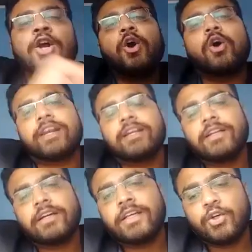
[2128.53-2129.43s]
or in
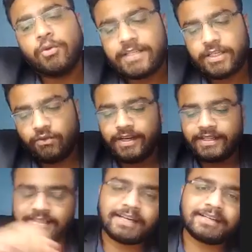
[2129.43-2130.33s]
the domestic
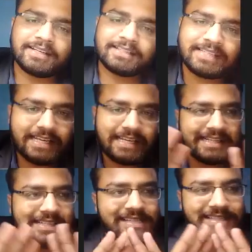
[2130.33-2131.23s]
violence act. See,
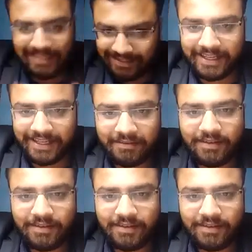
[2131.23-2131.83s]
this is nothing.